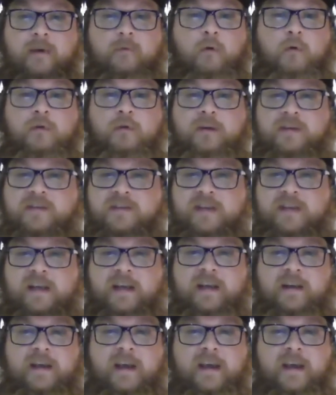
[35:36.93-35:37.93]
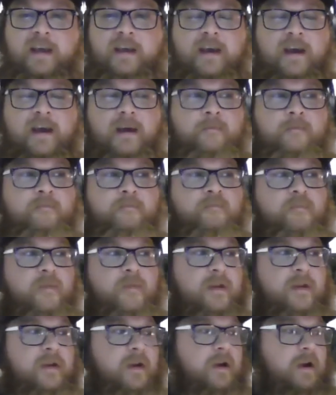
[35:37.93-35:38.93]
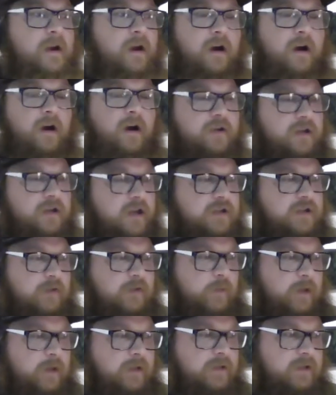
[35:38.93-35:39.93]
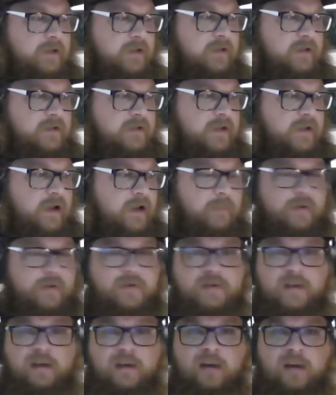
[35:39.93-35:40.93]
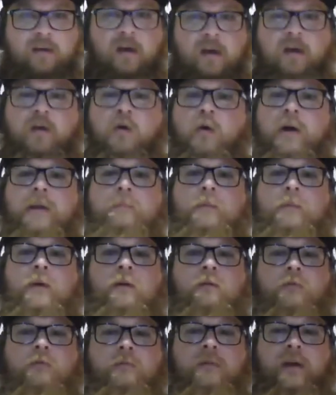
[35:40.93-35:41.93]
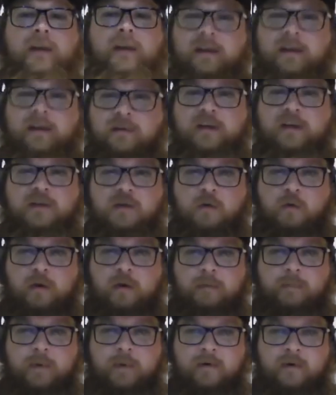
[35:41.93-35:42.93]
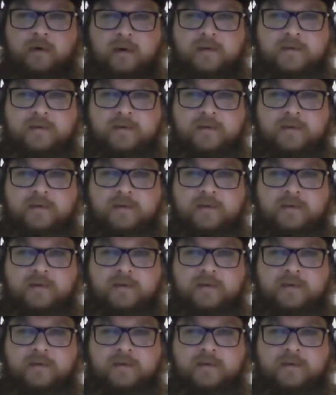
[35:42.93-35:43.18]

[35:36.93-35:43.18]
I've already seen a oh gosh, I forget the style, but it's like a Coit beer, like a Dutch Coit beer.